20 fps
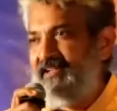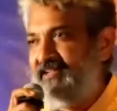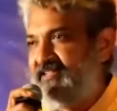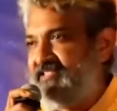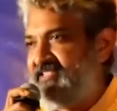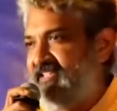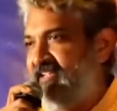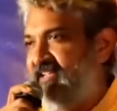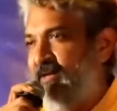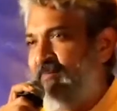
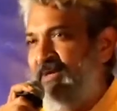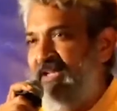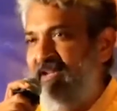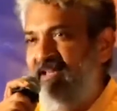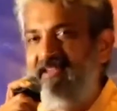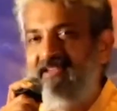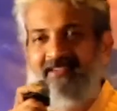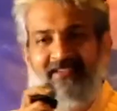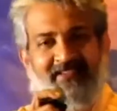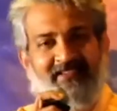
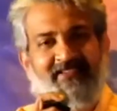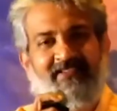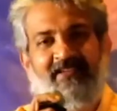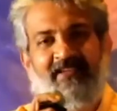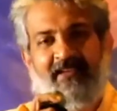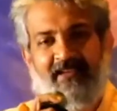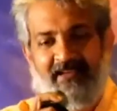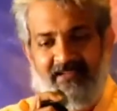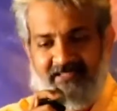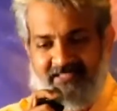Singamalai.
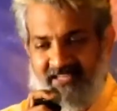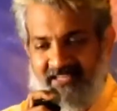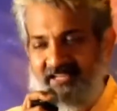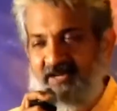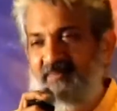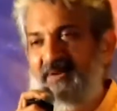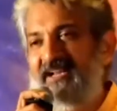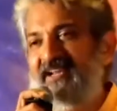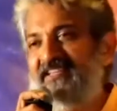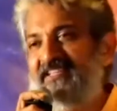
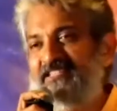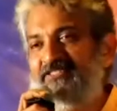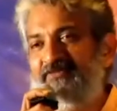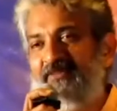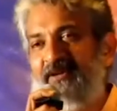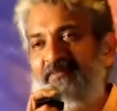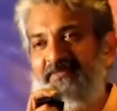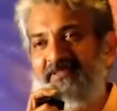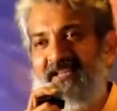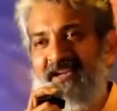Singamalai is
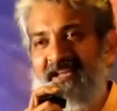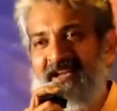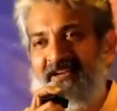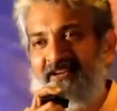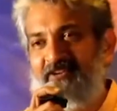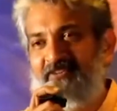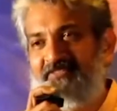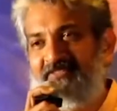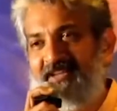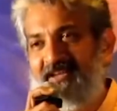from the land
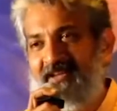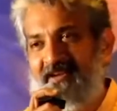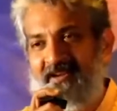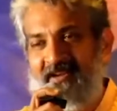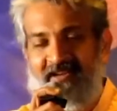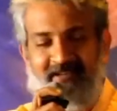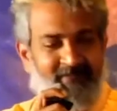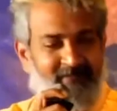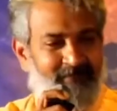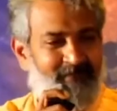of
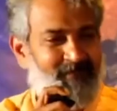Kerala.